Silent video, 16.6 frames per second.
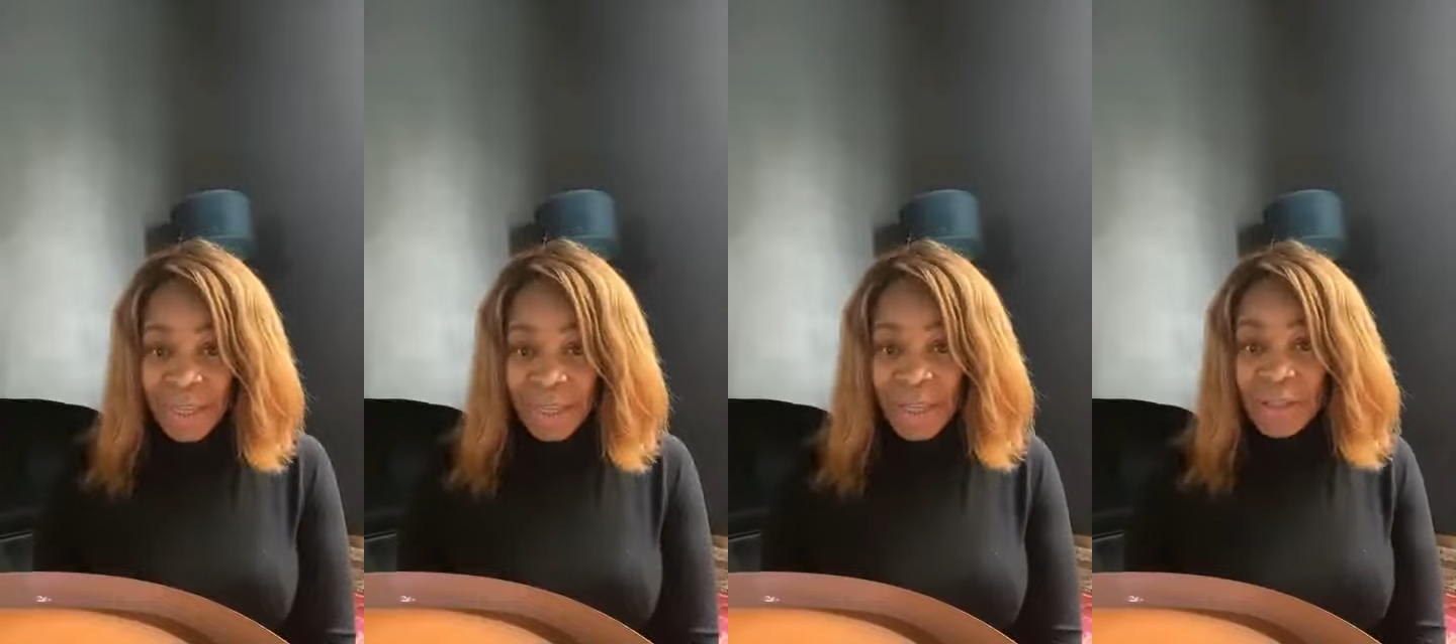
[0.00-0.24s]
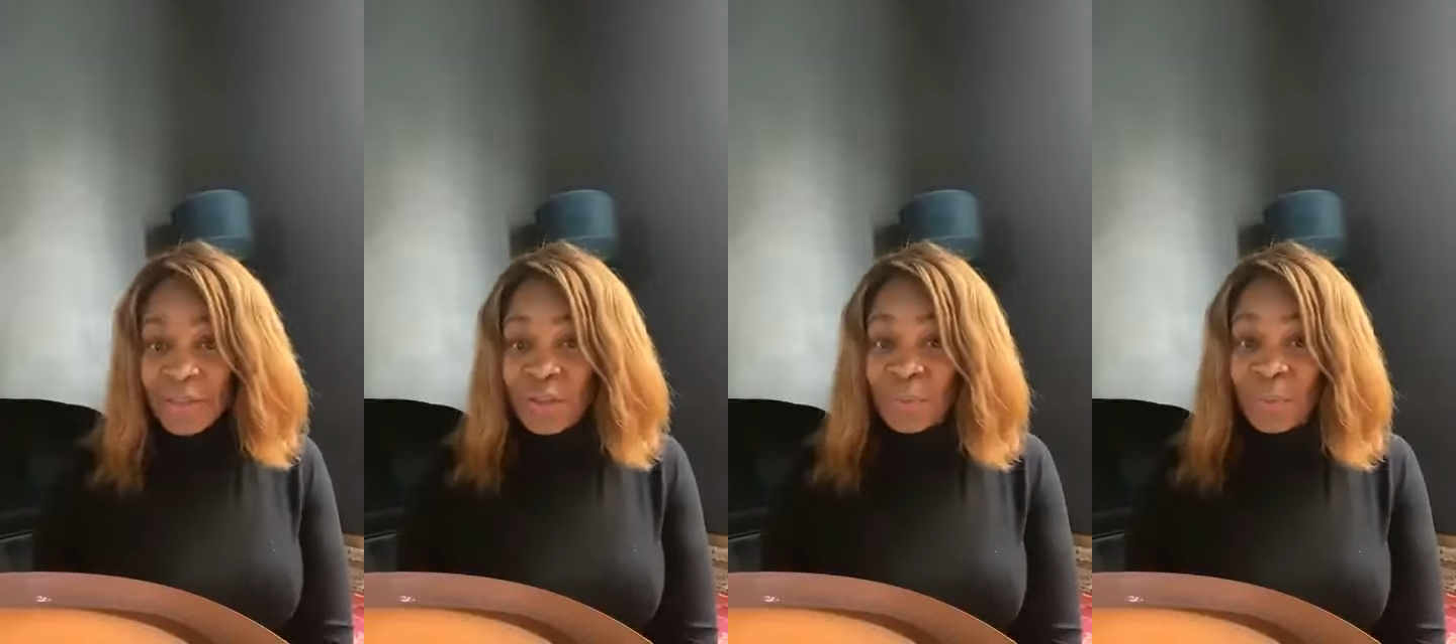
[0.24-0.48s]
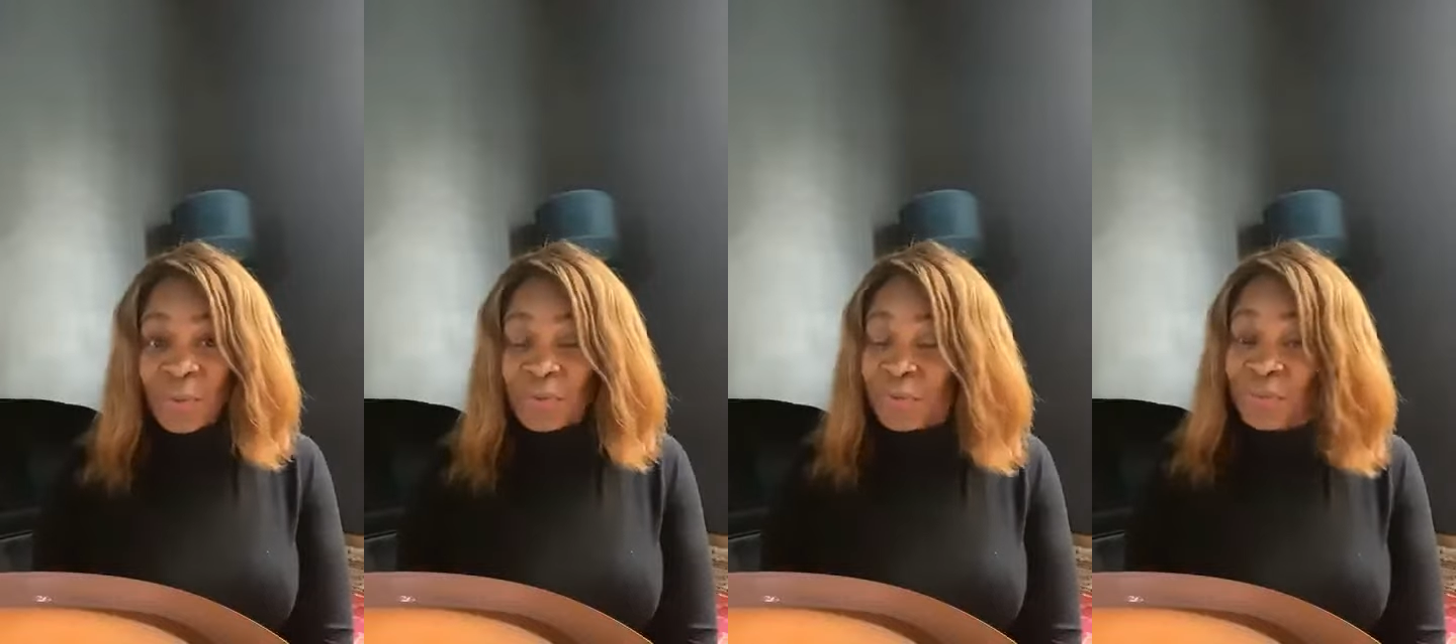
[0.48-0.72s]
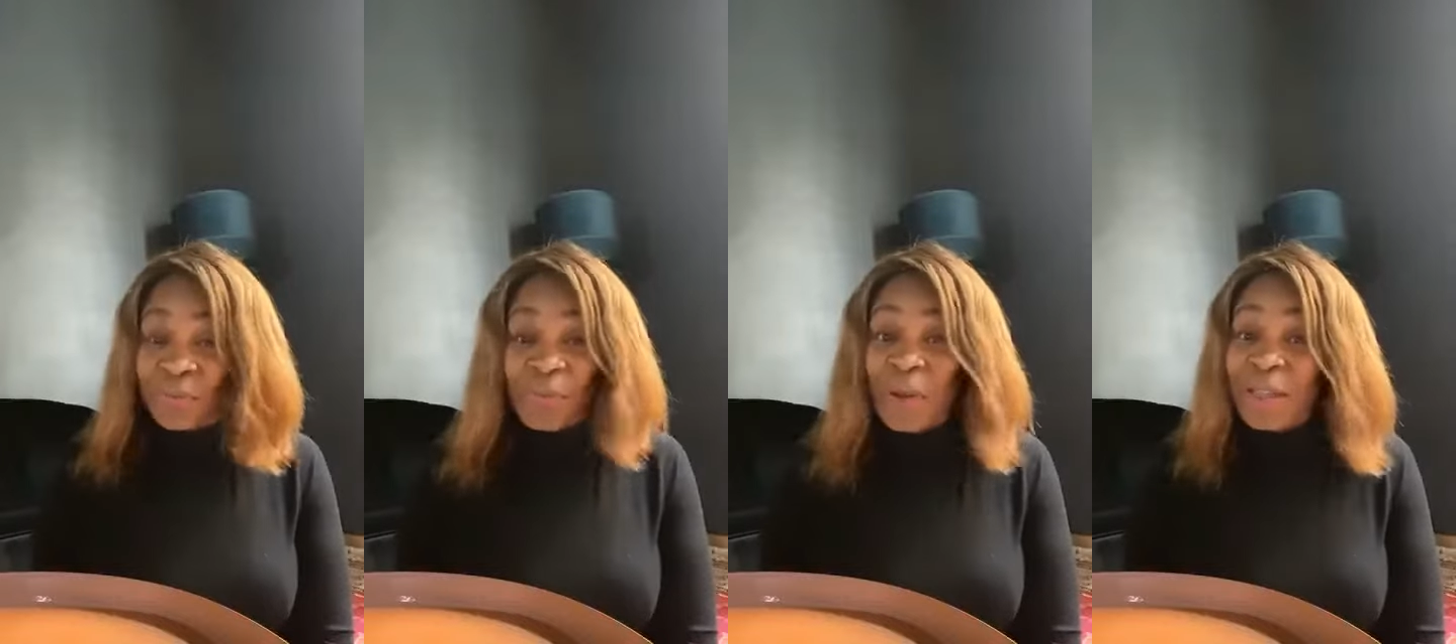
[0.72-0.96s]
and you
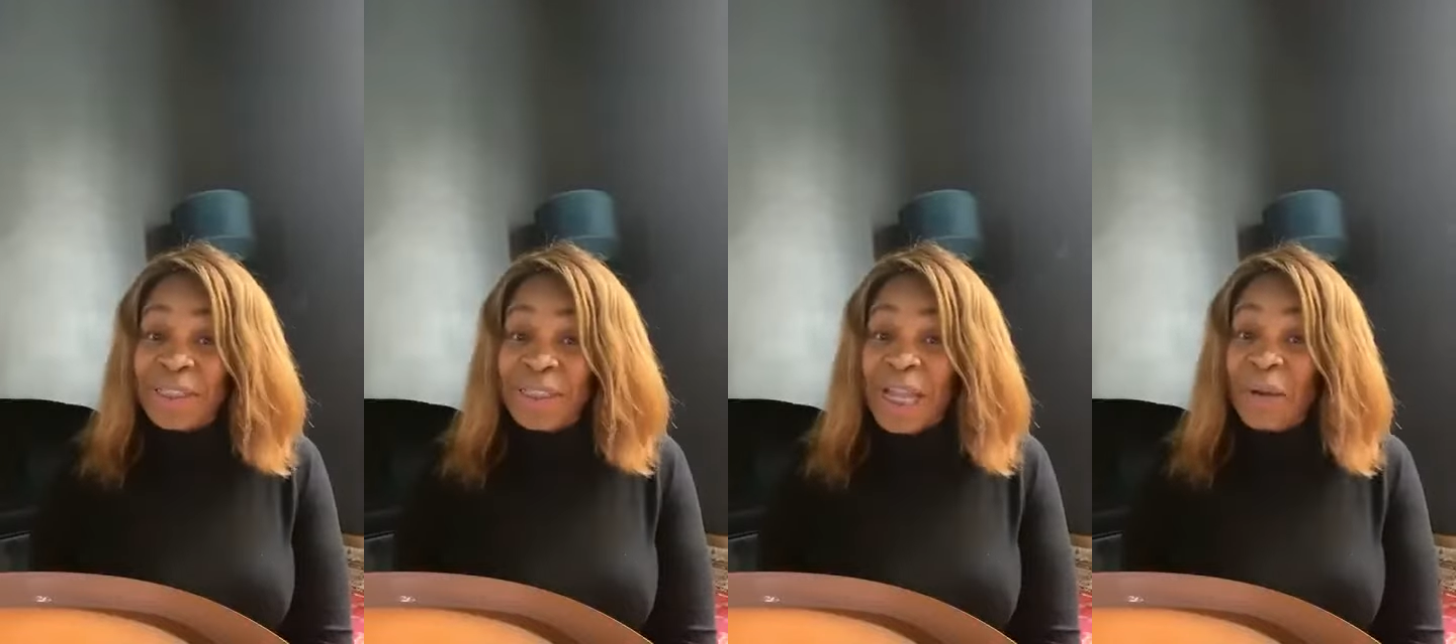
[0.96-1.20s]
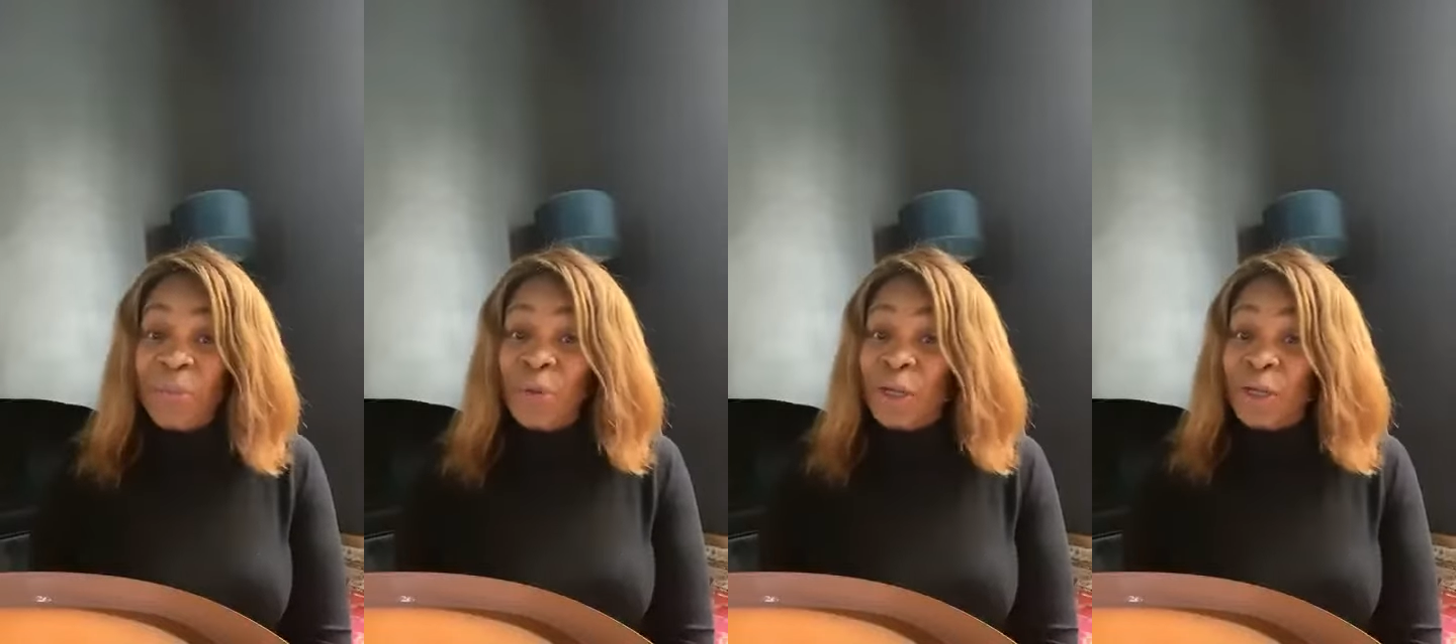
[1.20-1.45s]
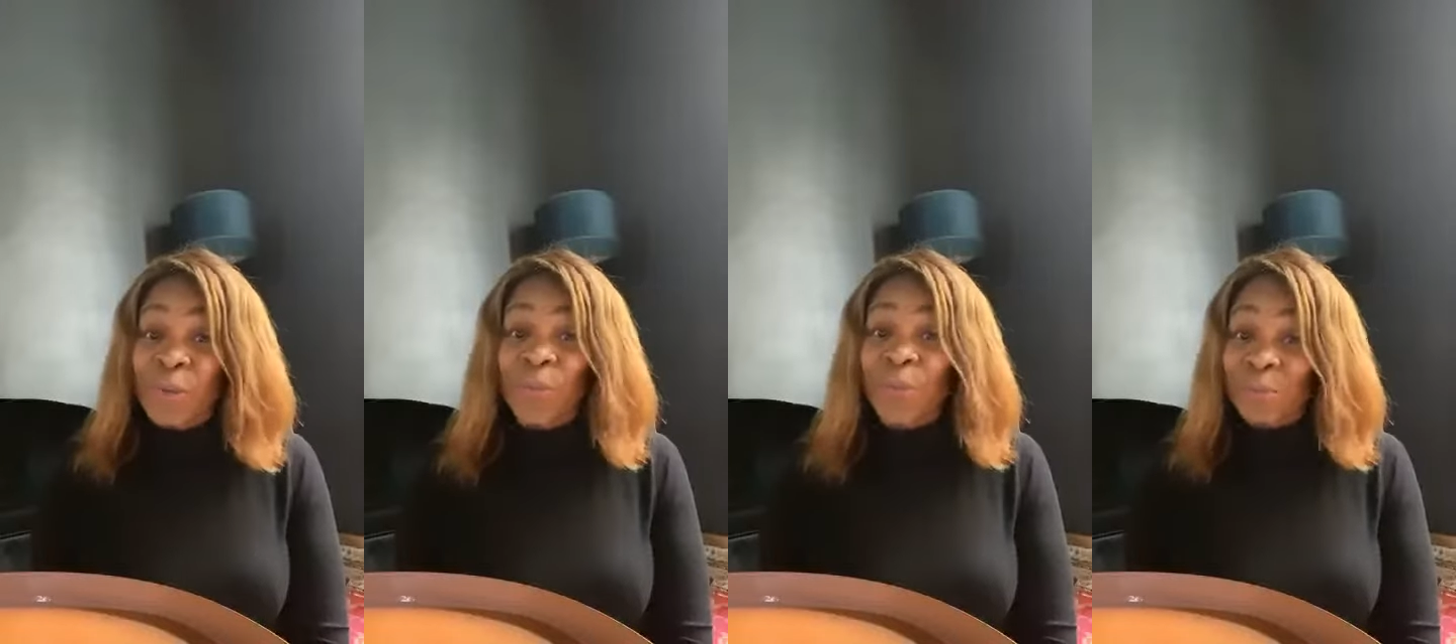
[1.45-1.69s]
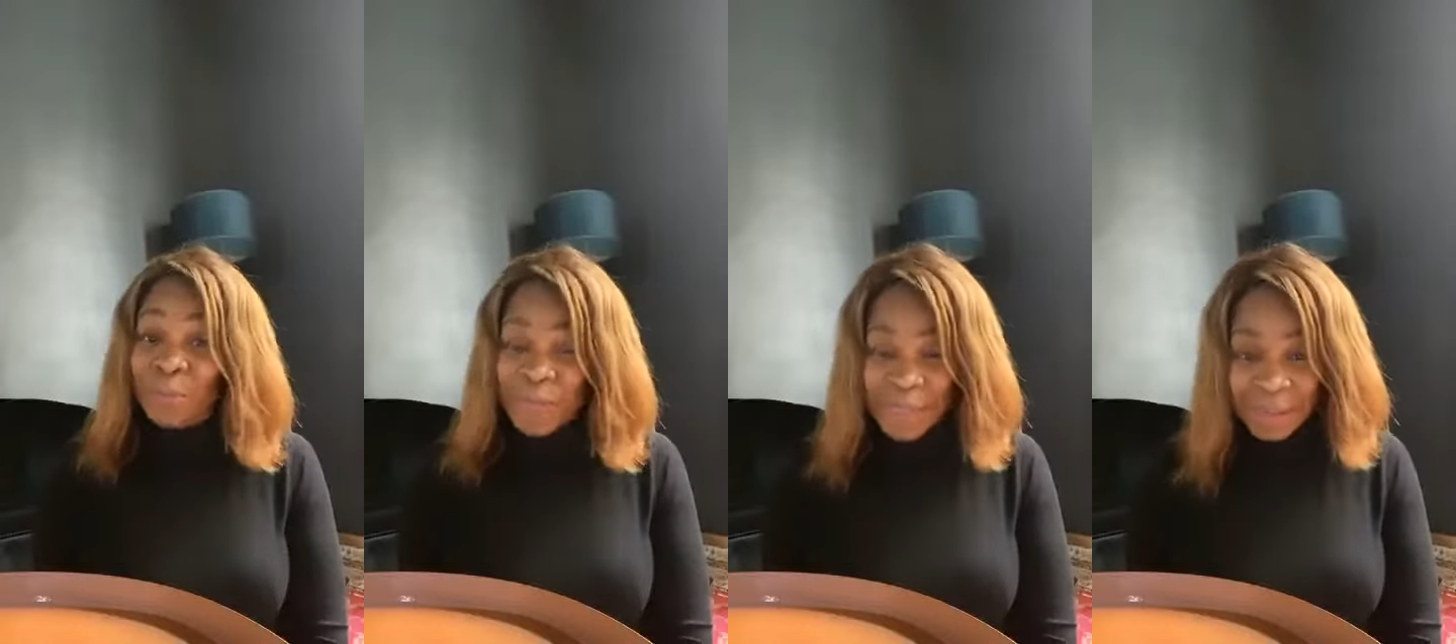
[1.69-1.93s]
want to find out what it
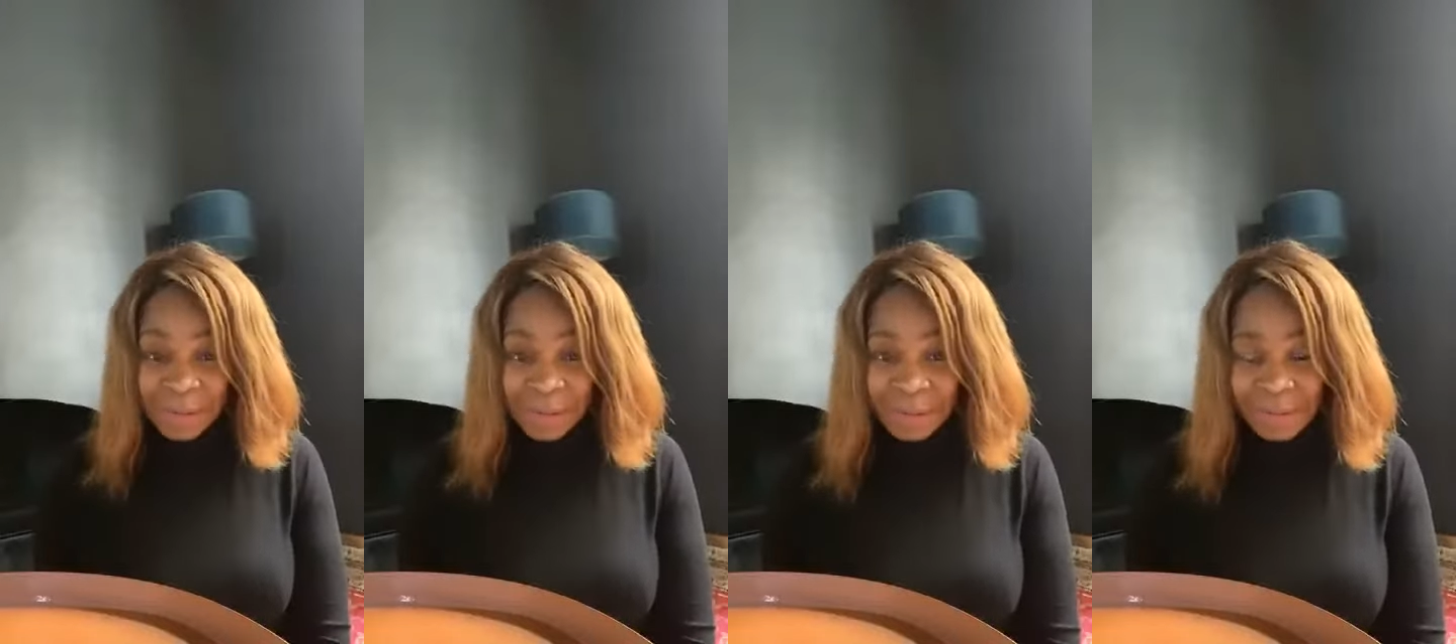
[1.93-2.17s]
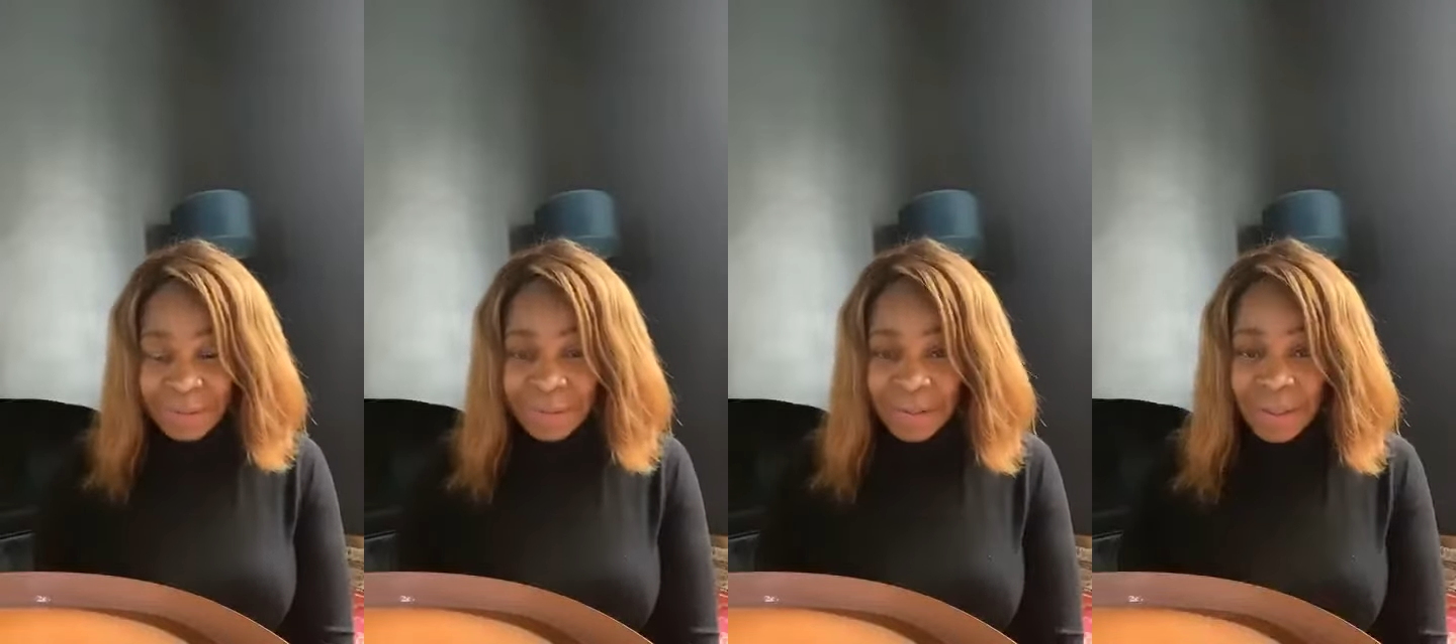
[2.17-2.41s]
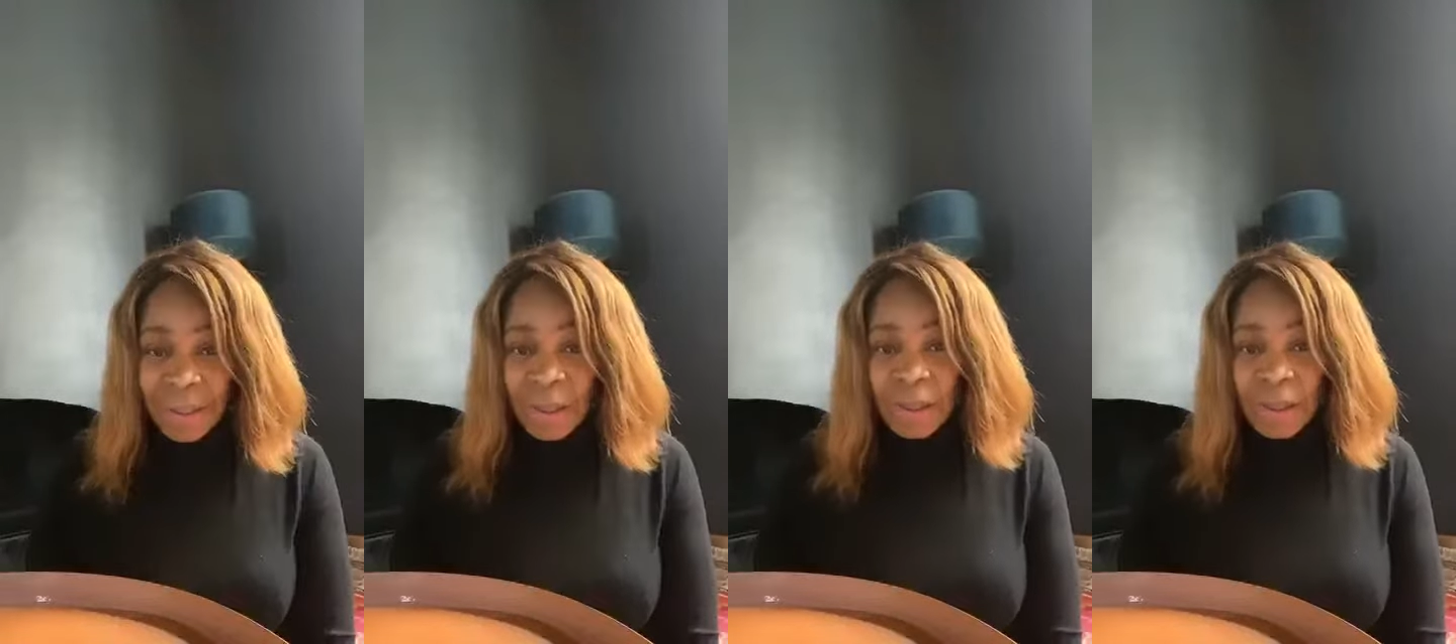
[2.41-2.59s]
all means.